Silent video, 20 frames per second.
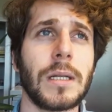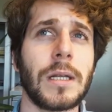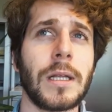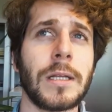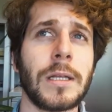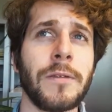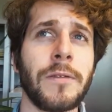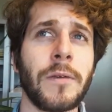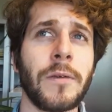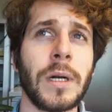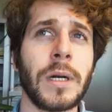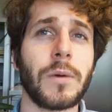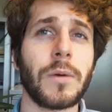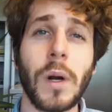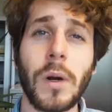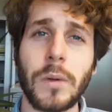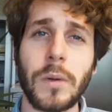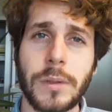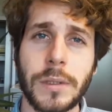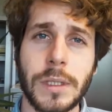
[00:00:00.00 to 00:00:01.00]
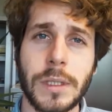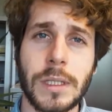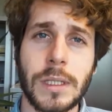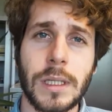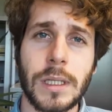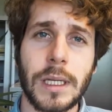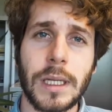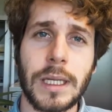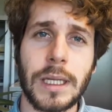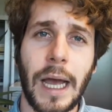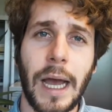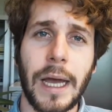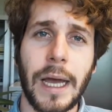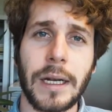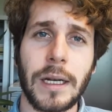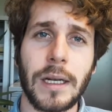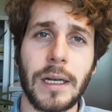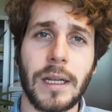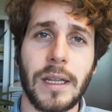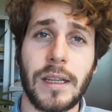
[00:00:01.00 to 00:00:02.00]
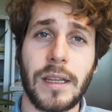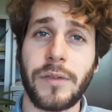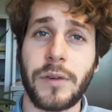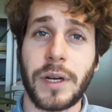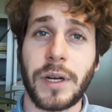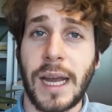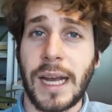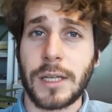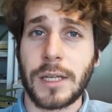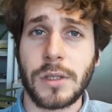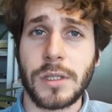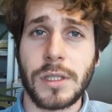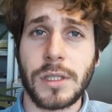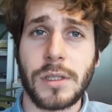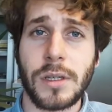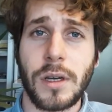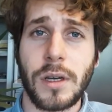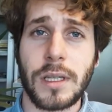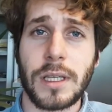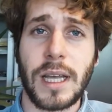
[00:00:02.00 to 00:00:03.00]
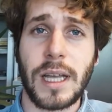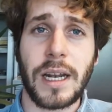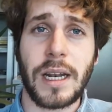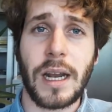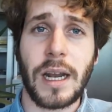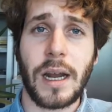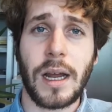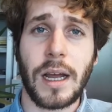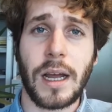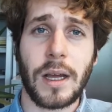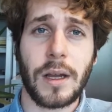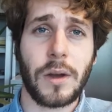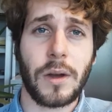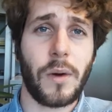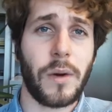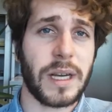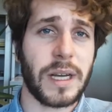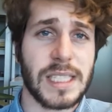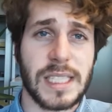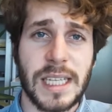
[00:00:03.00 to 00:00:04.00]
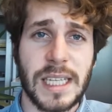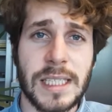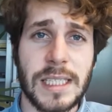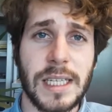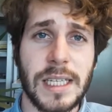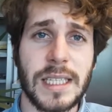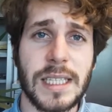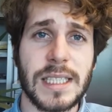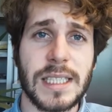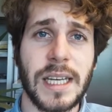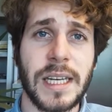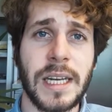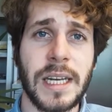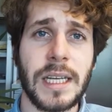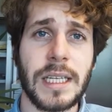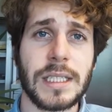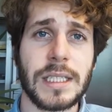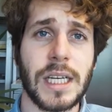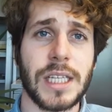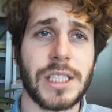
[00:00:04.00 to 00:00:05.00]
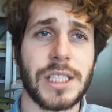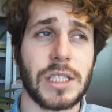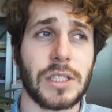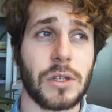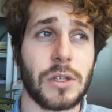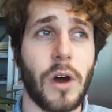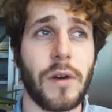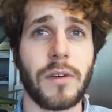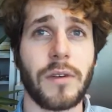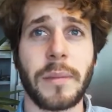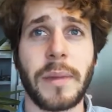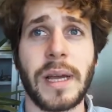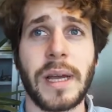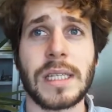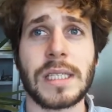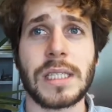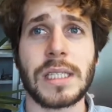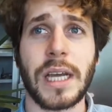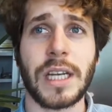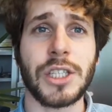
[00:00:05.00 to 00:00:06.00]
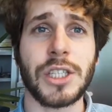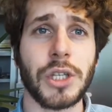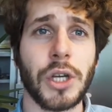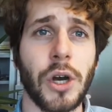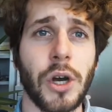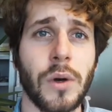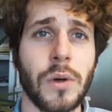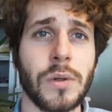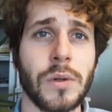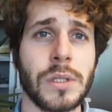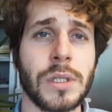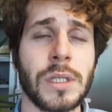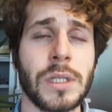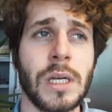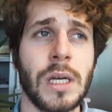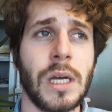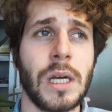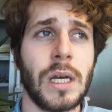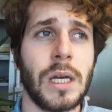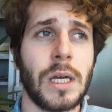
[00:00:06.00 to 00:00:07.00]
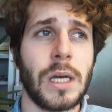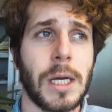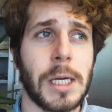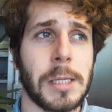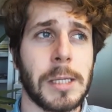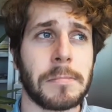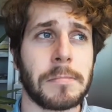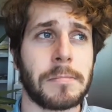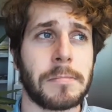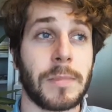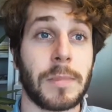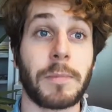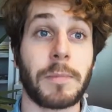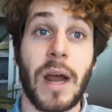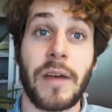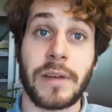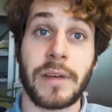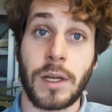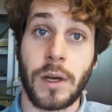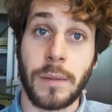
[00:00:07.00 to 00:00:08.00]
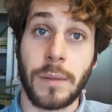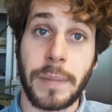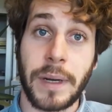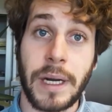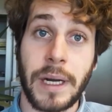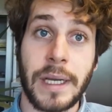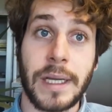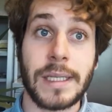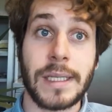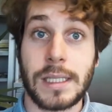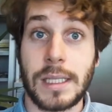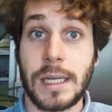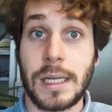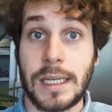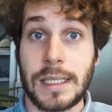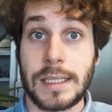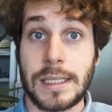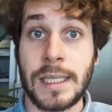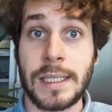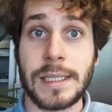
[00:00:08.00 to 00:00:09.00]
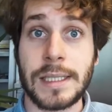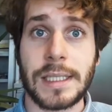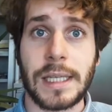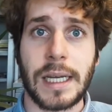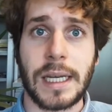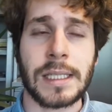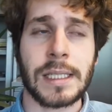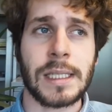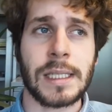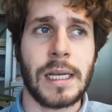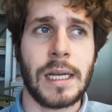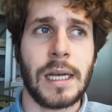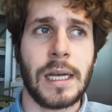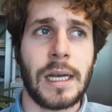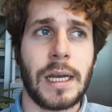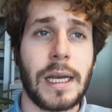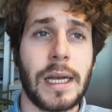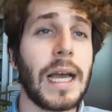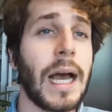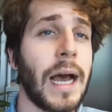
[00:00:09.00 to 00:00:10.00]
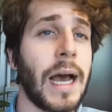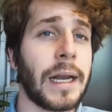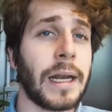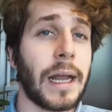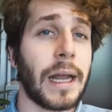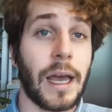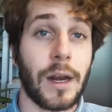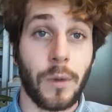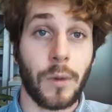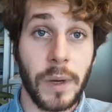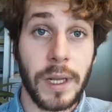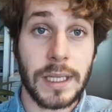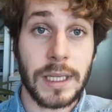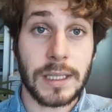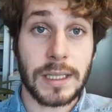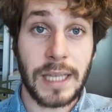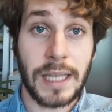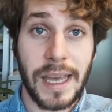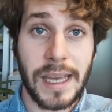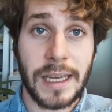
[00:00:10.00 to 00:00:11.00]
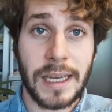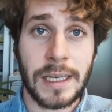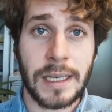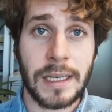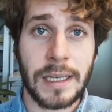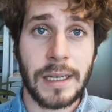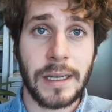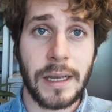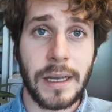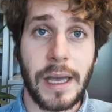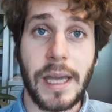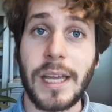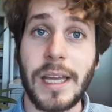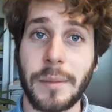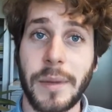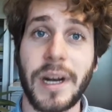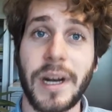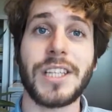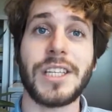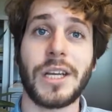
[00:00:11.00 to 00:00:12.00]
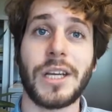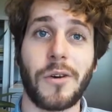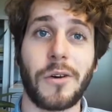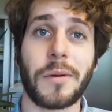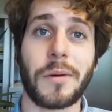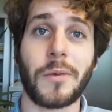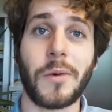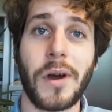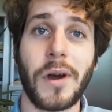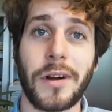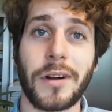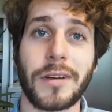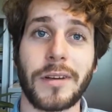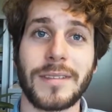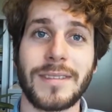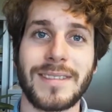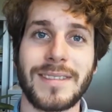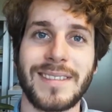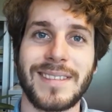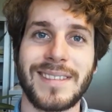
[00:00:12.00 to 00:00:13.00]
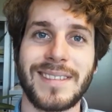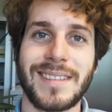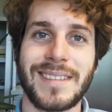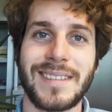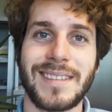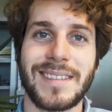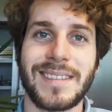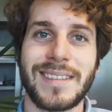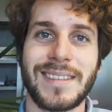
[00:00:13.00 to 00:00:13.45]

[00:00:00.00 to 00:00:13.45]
the different roles that the different actors that coexist in the city, such as governments, NGOs, private companies, and citizens, can and will take in managing urban water.